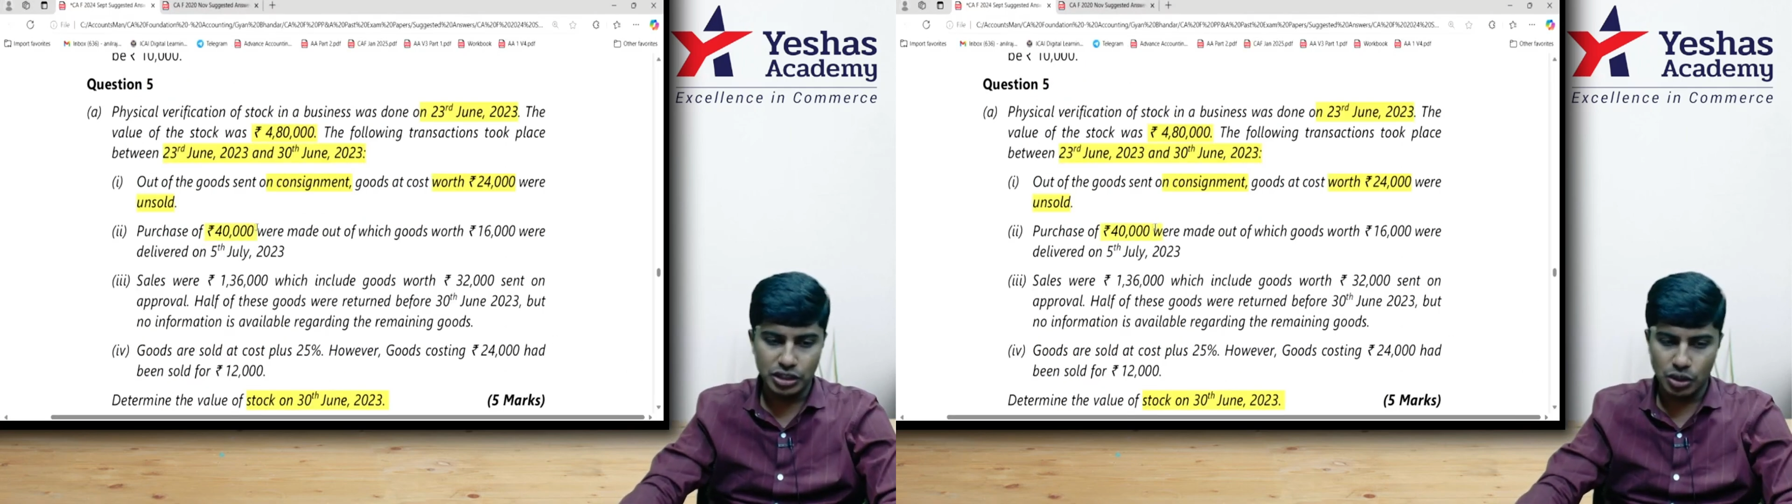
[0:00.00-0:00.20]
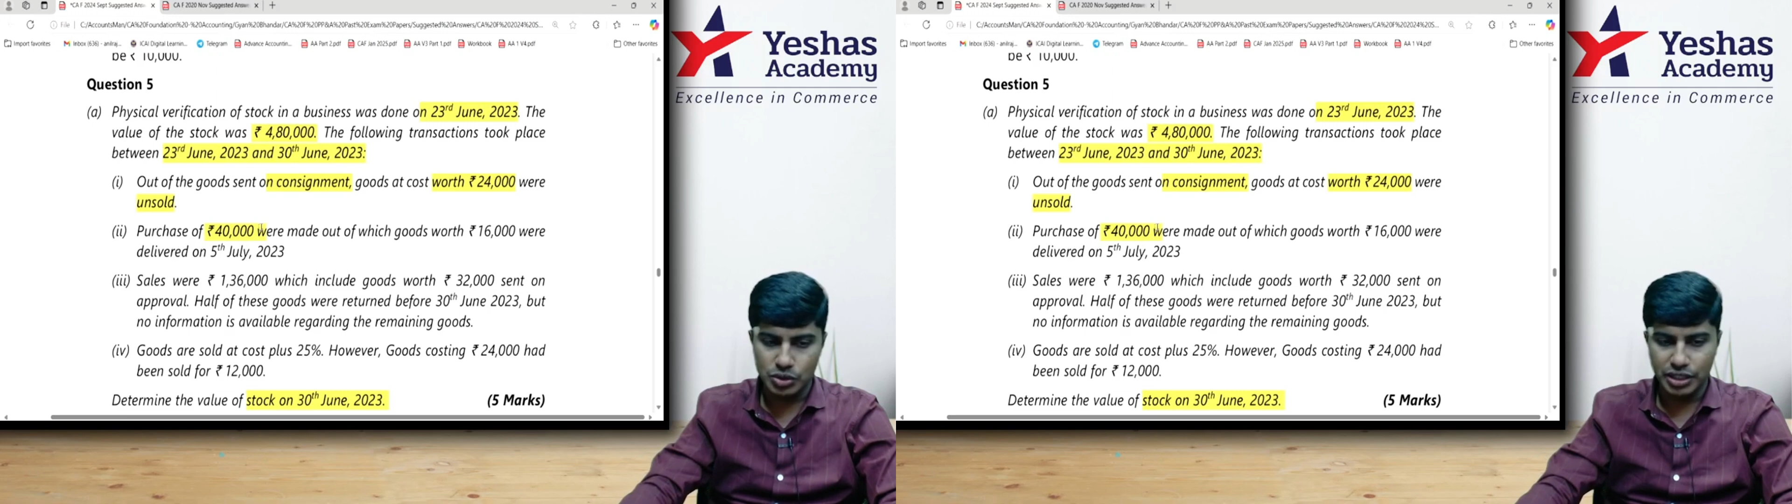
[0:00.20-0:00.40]

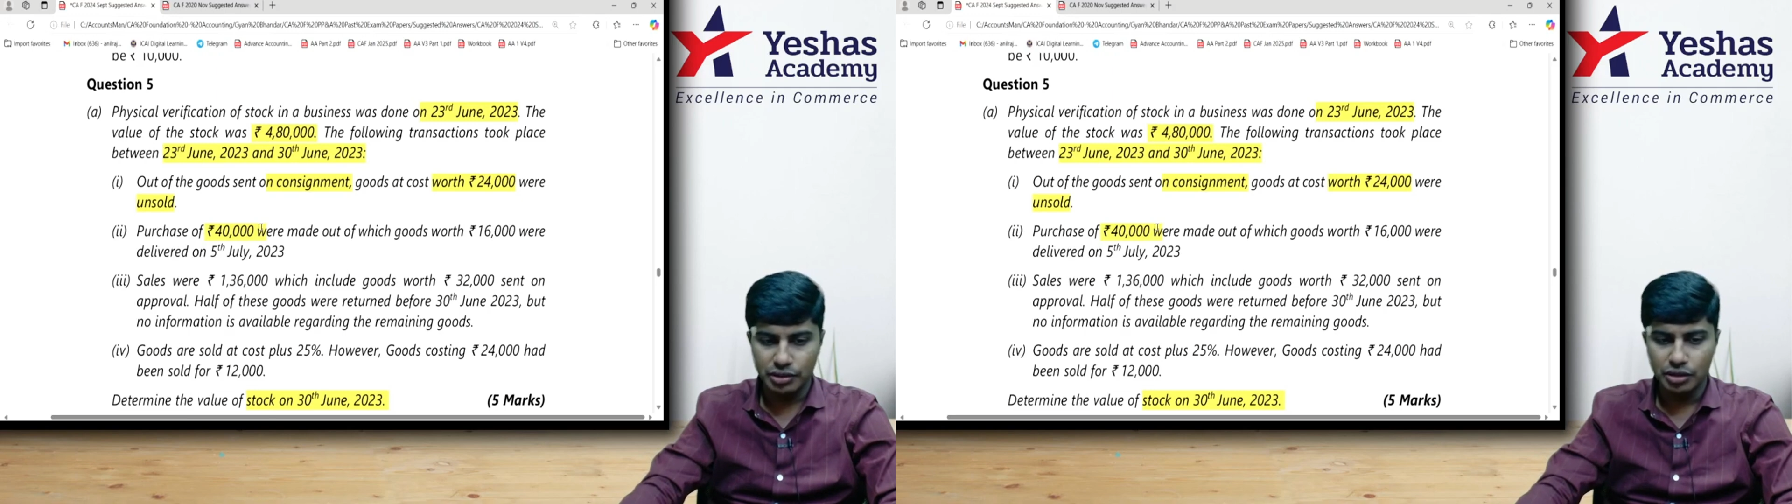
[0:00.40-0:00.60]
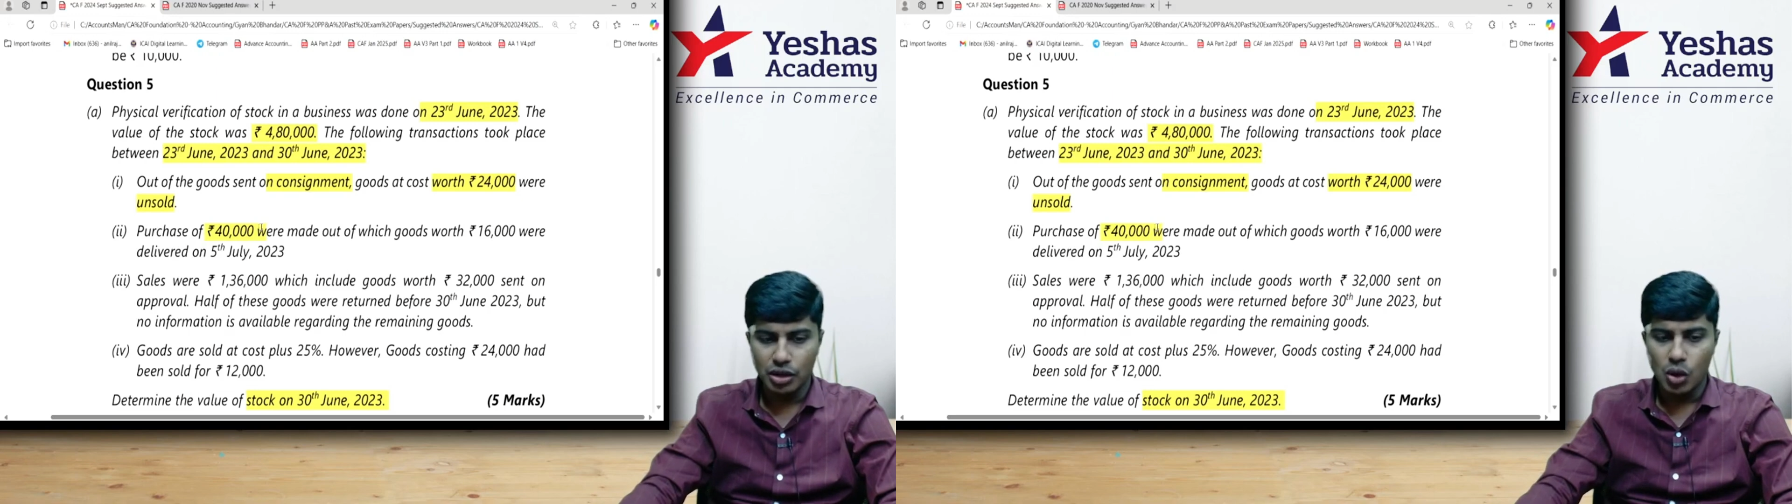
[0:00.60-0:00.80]
thousand
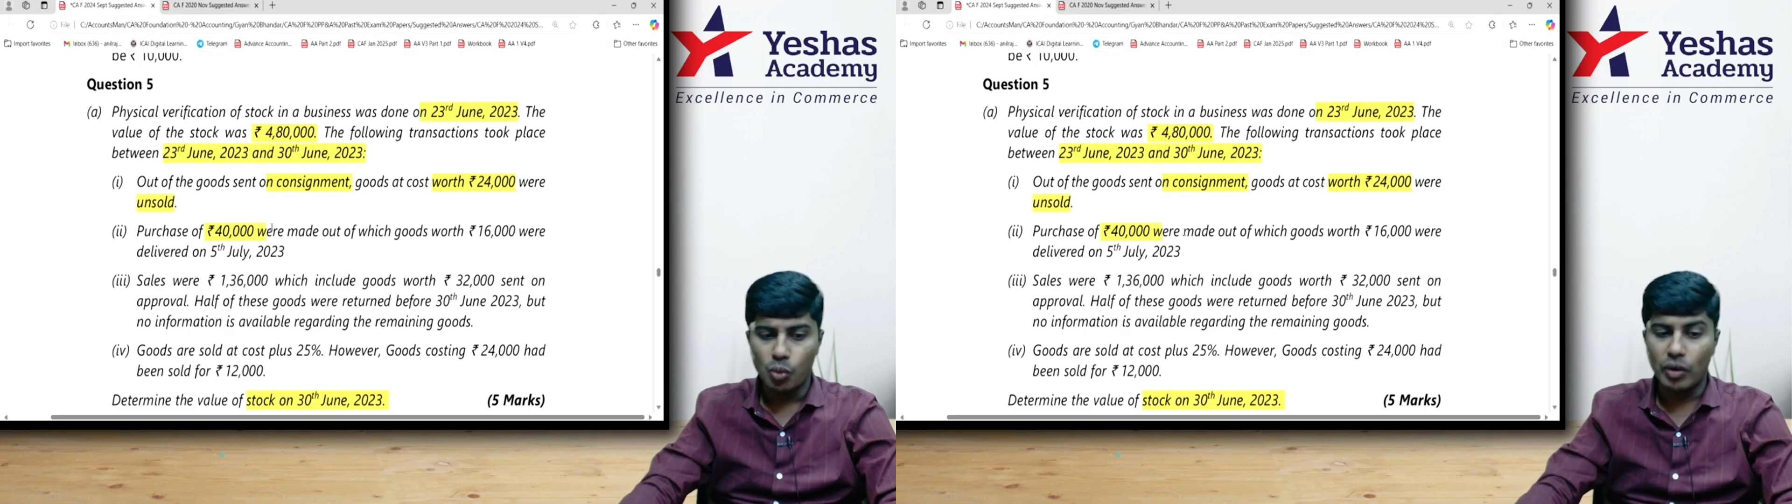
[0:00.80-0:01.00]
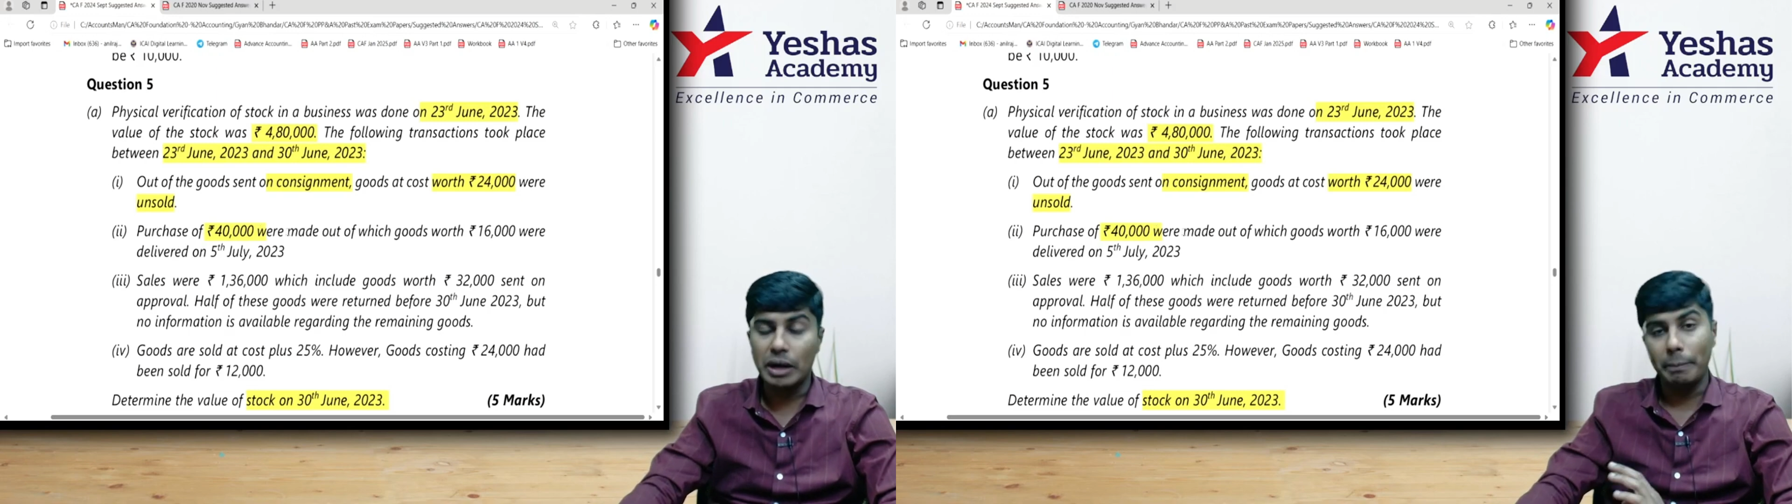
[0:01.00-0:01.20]

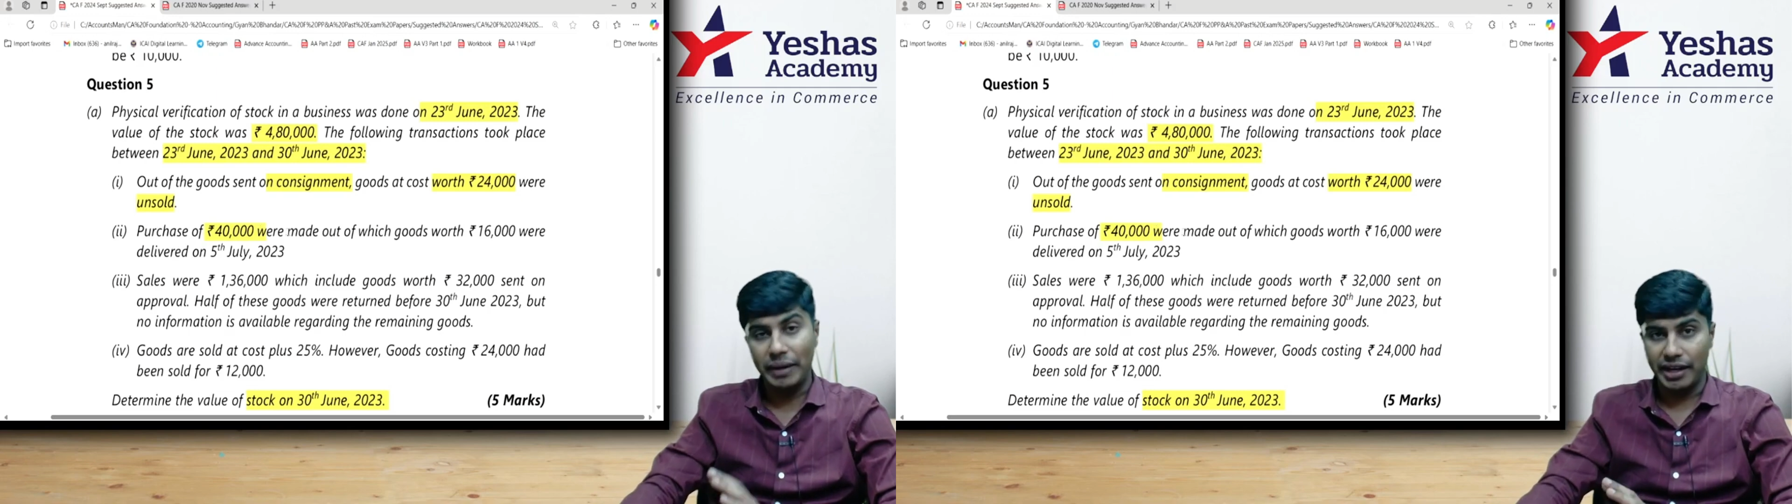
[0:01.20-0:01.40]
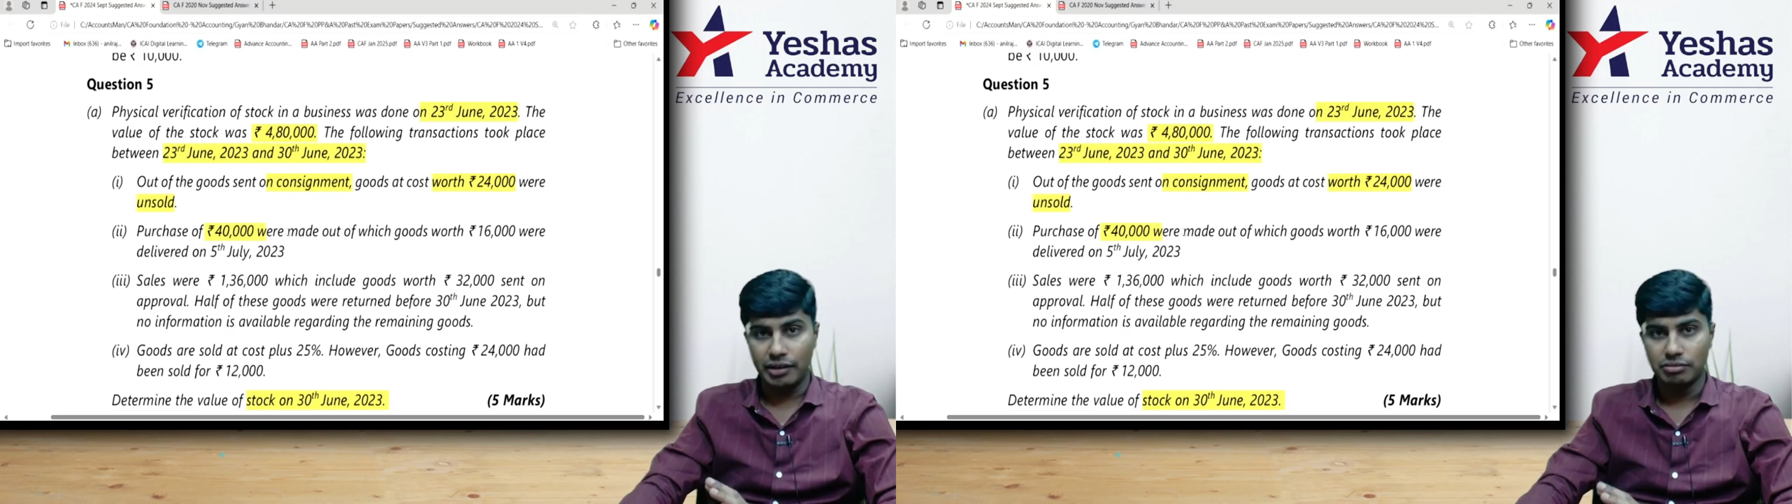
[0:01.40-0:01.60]
were
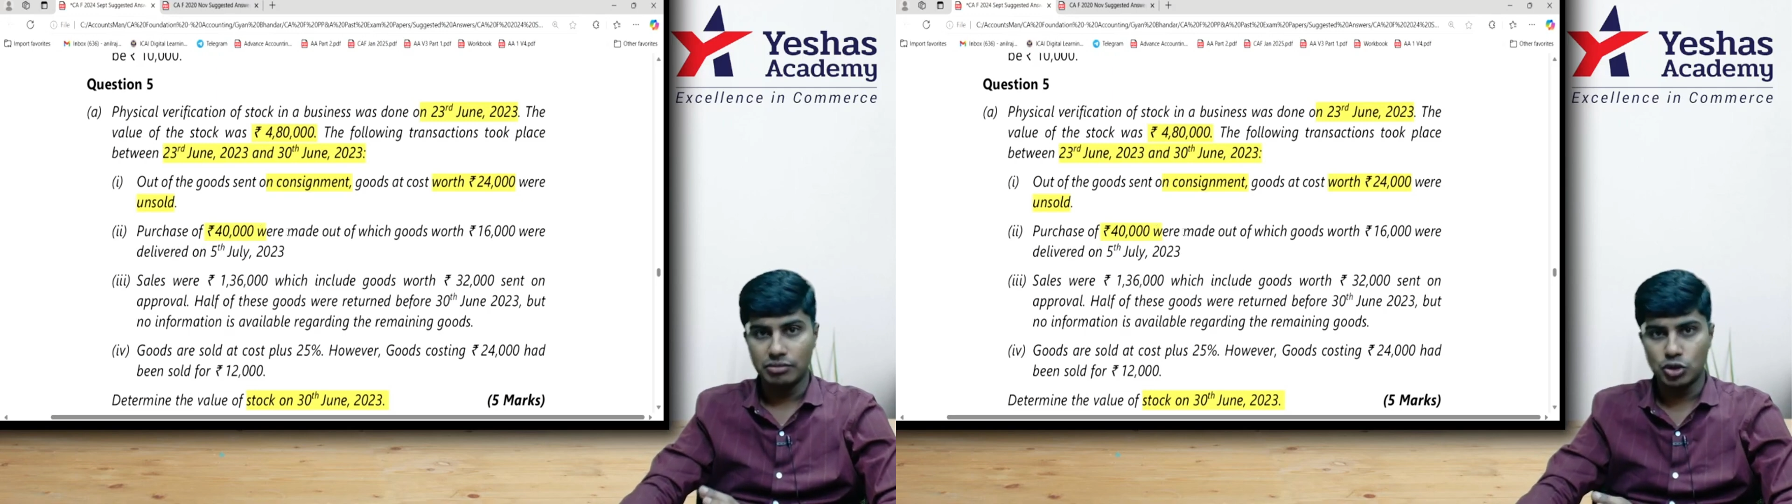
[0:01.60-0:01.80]
made.